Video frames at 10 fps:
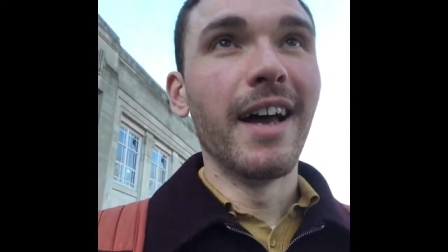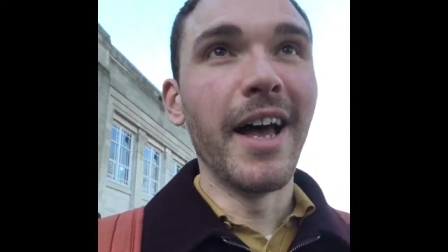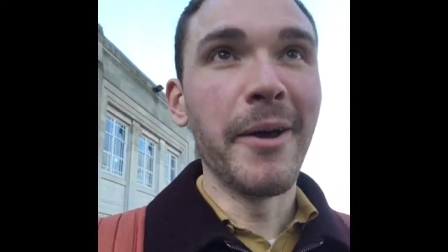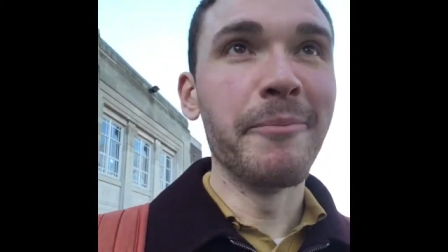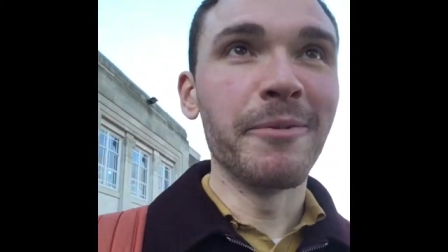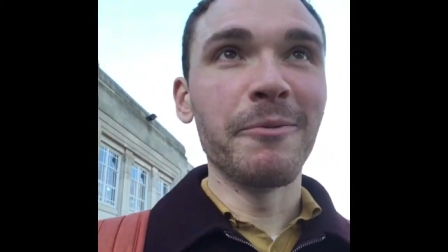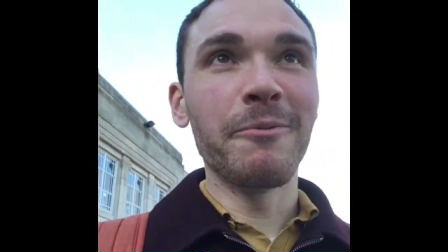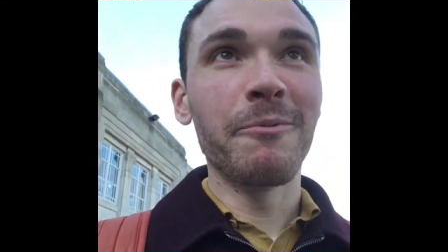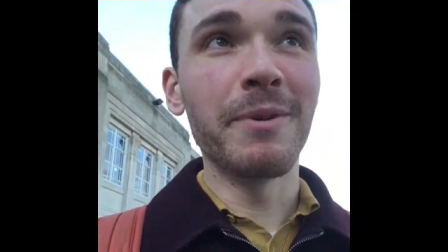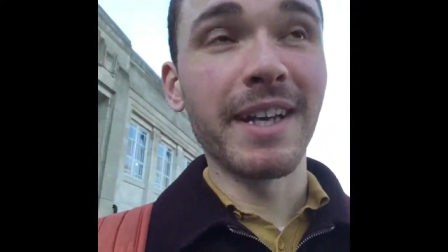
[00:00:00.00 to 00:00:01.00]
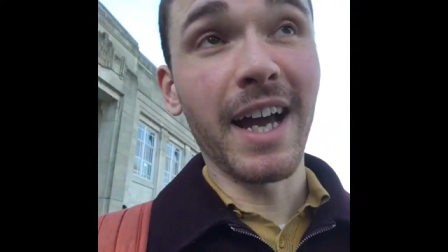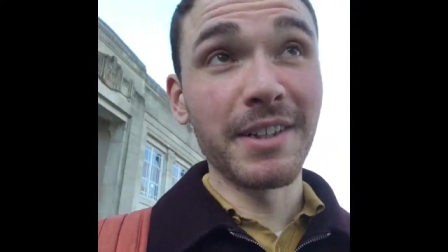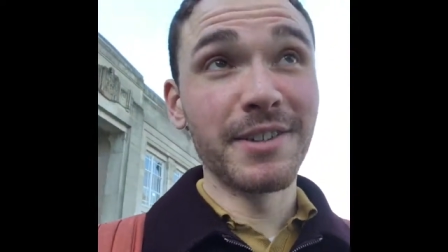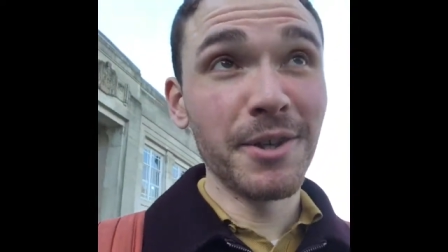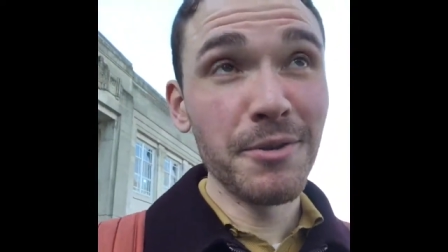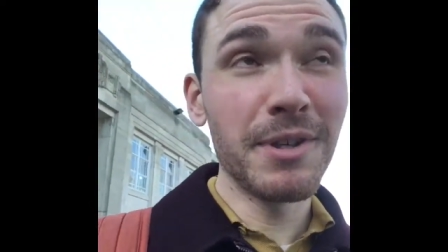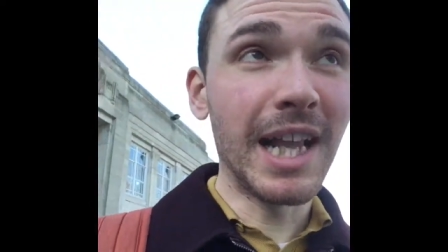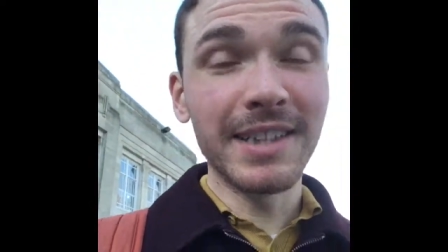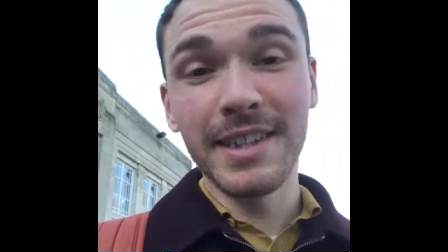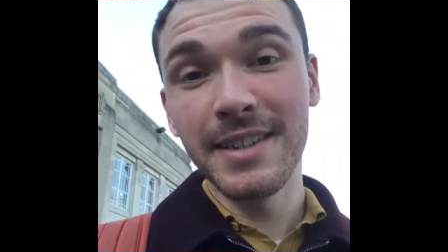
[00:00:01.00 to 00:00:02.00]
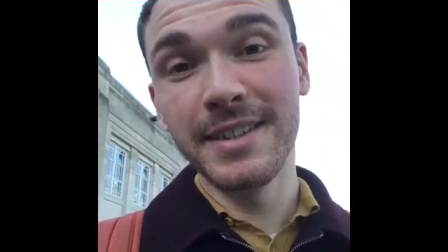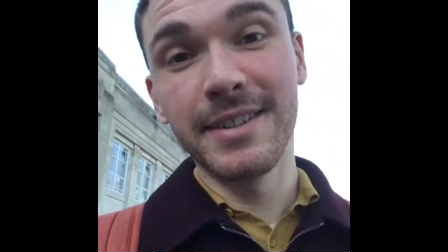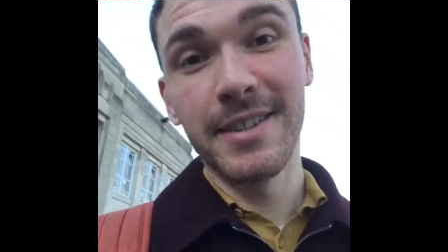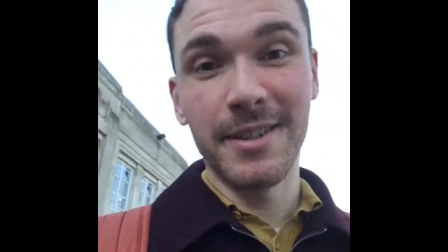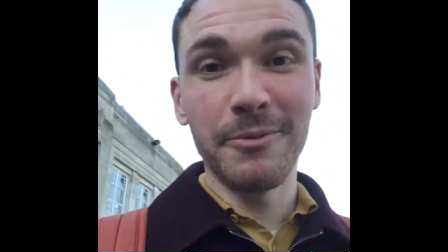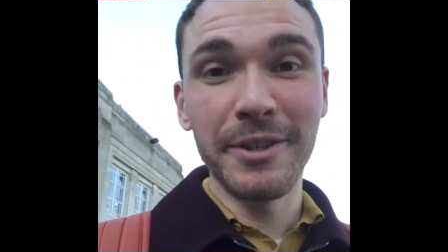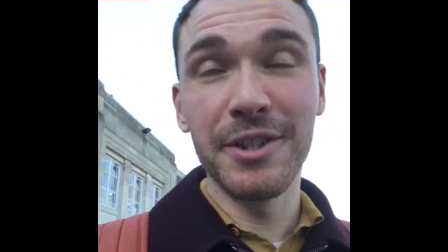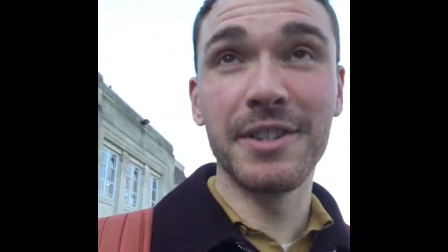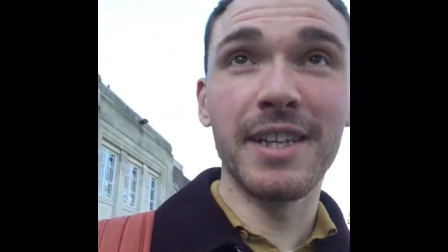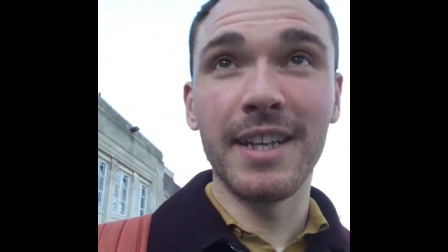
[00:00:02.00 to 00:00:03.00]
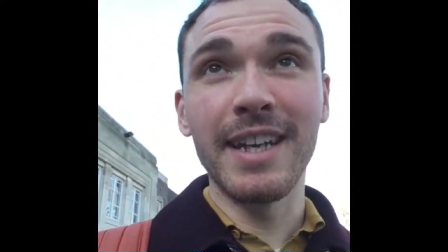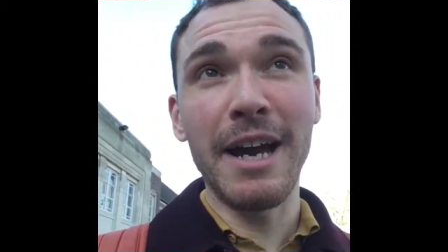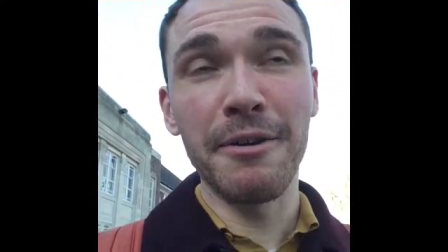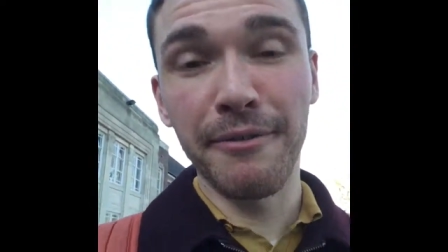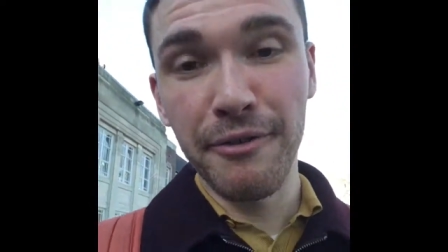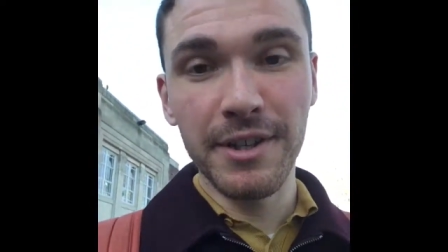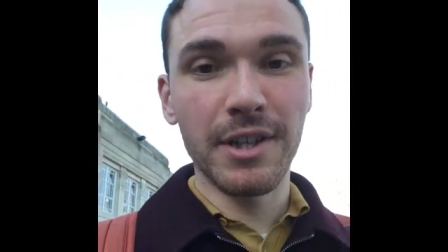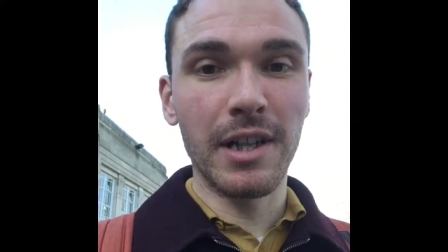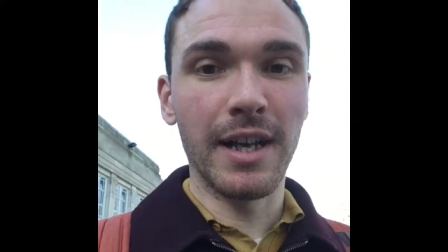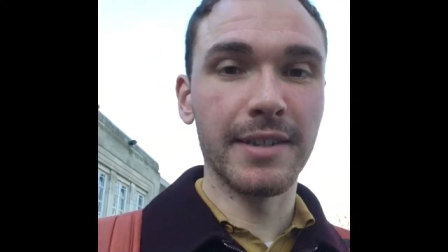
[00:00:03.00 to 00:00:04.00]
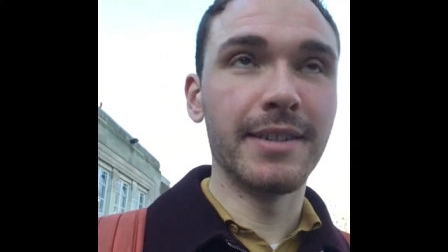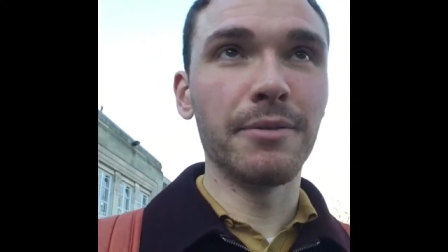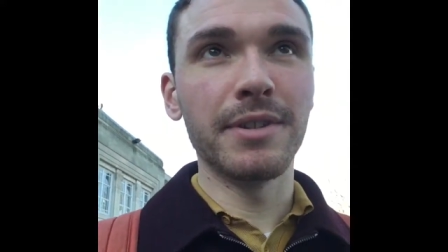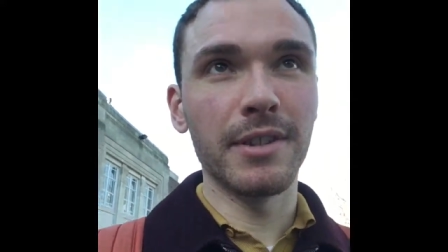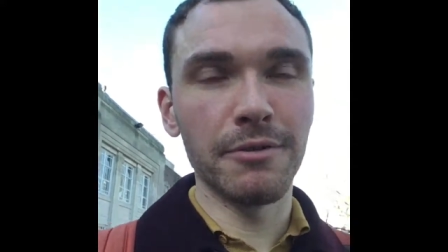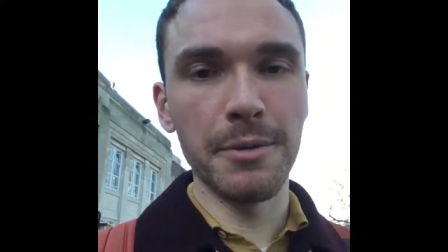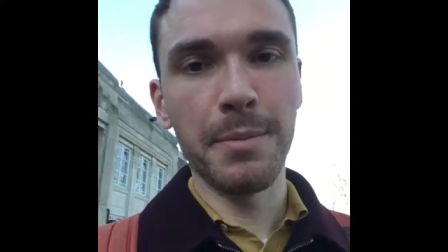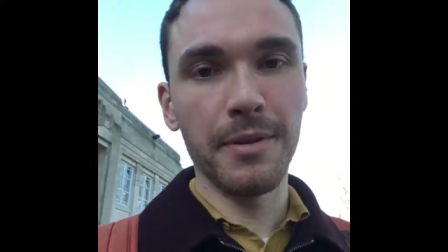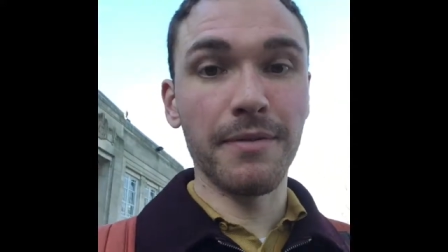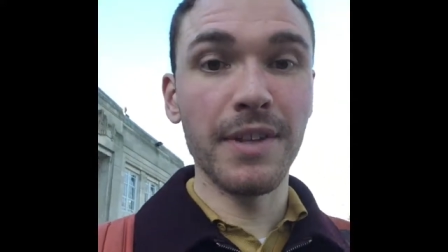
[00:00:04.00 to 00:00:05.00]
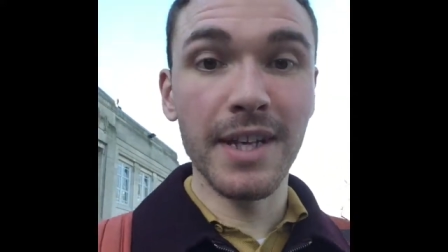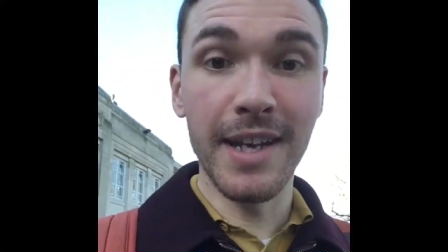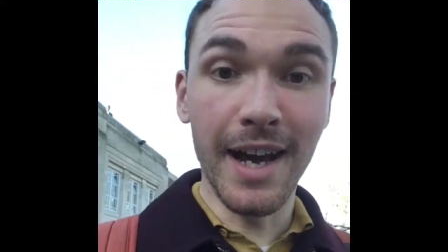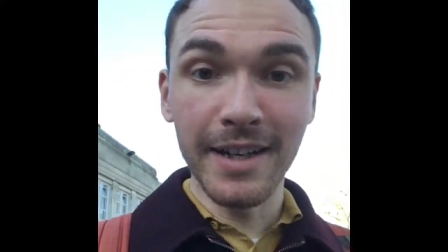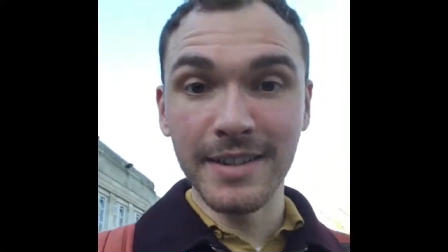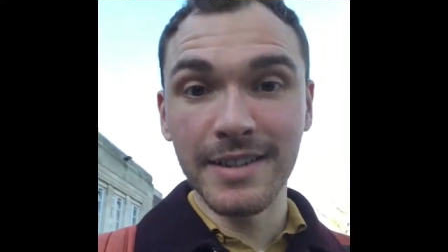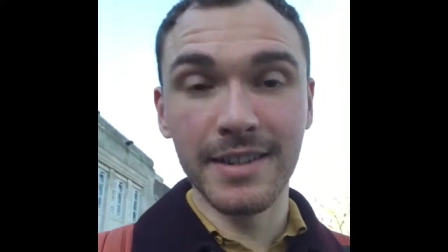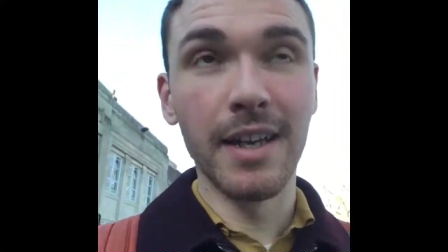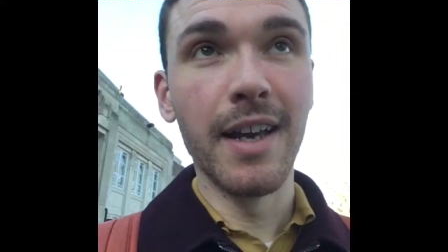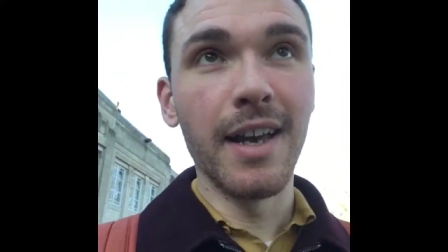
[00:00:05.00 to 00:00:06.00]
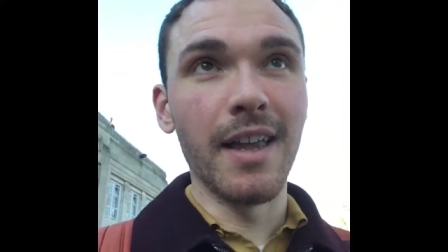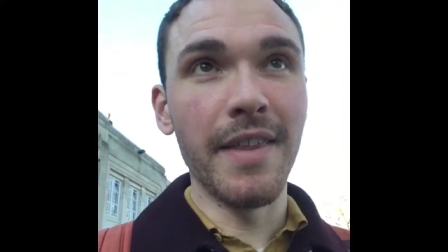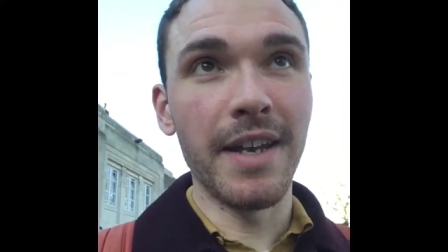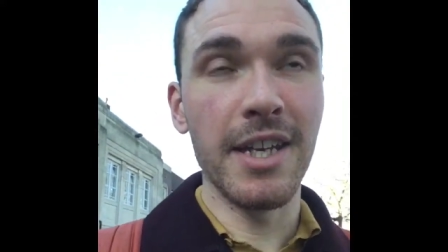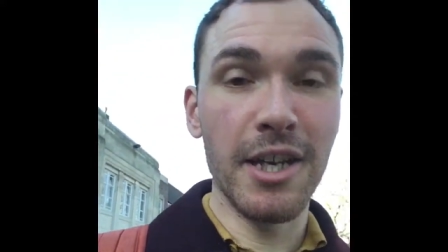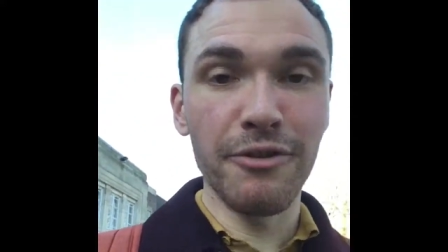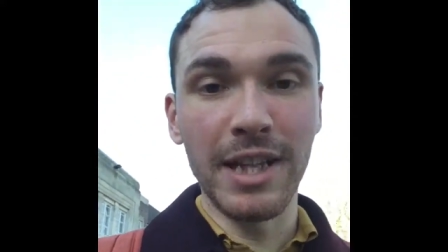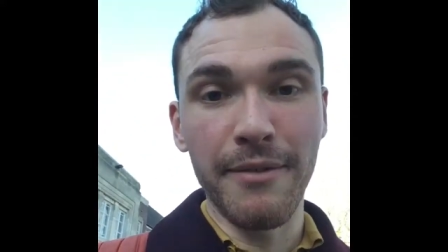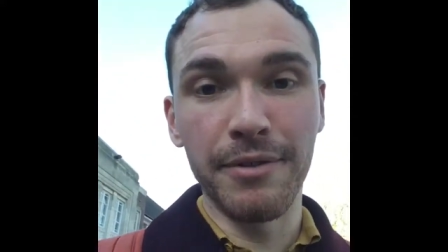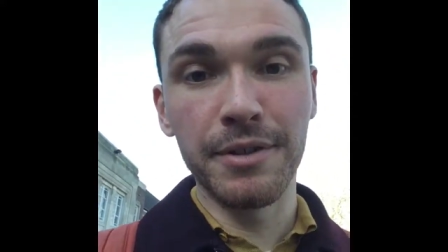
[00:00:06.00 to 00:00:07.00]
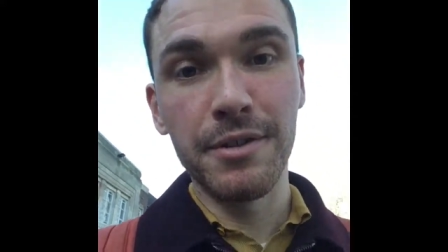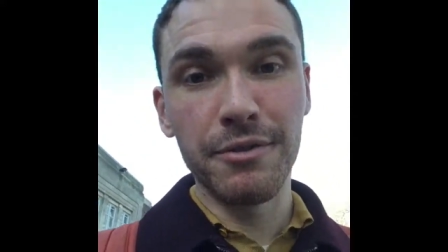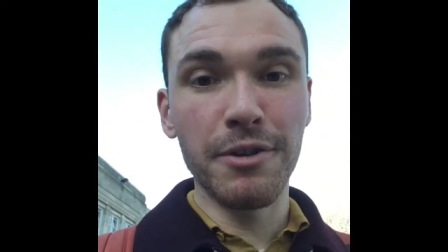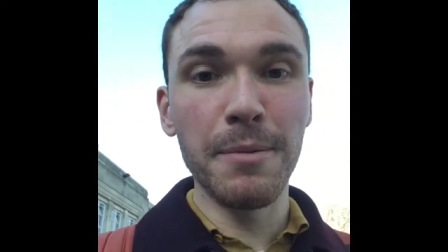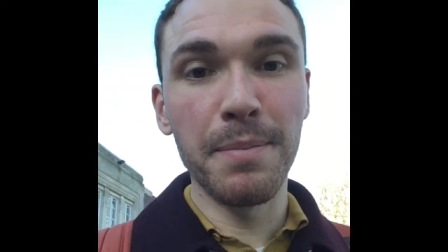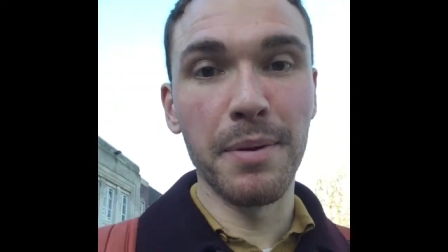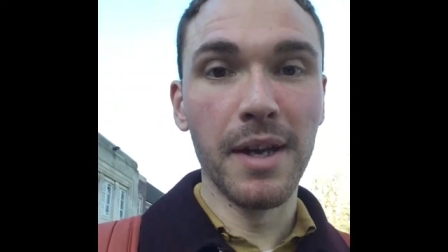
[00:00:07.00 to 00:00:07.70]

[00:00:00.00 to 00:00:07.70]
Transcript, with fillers: Um, we had two classes, we just did an hour for each class. There was a group of year nines and then a year eleven group